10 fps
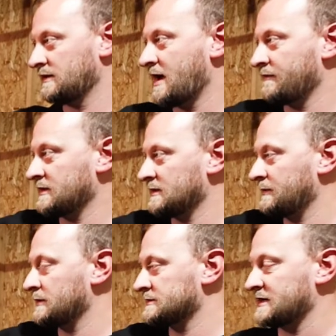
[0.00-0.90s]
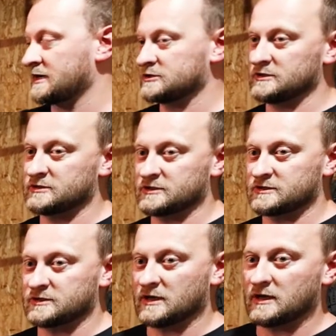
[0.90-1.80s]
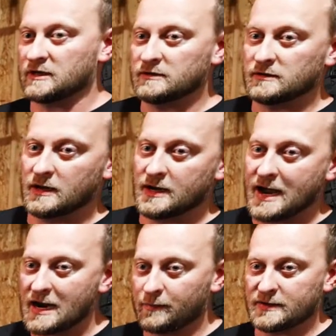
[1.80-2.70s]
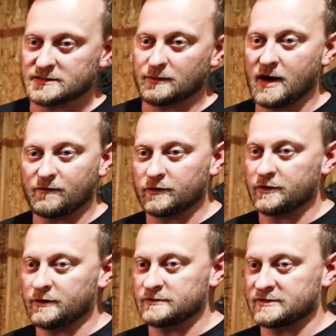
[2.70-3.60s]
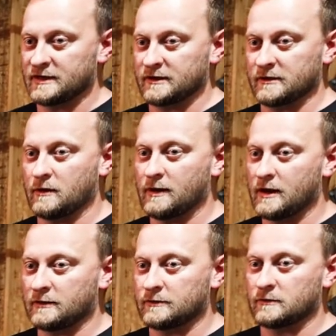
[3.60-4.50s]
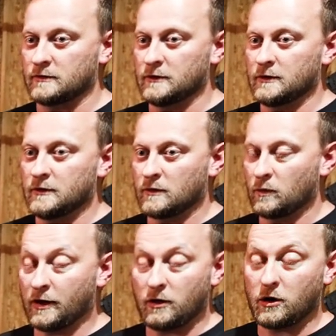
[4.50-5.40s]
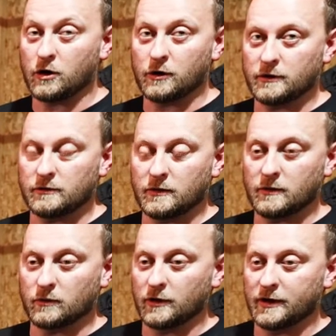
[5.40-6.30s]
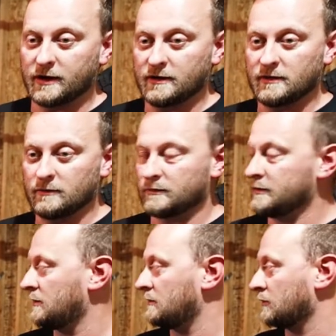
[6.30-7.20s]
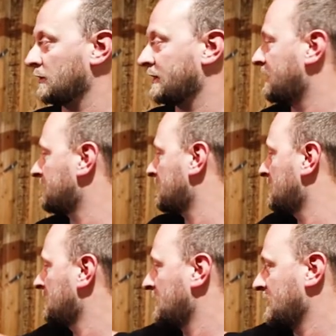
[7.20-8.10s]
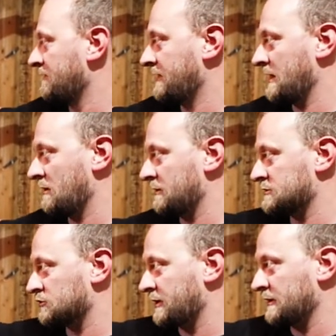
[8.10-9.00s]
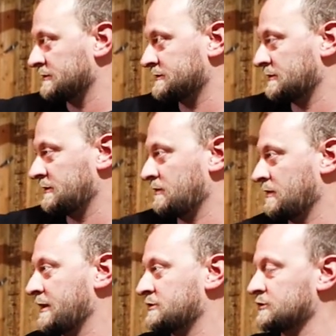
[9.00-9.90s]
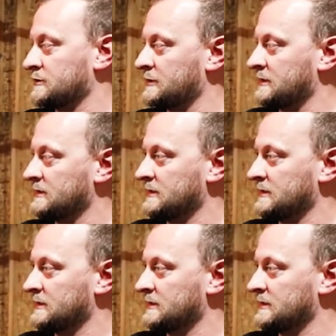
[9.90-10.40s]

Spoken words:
having the middle sections just an added peace of mind for dudes that go out and wheel hard and really, you know, really give it hell on the trails. So you want to make sure that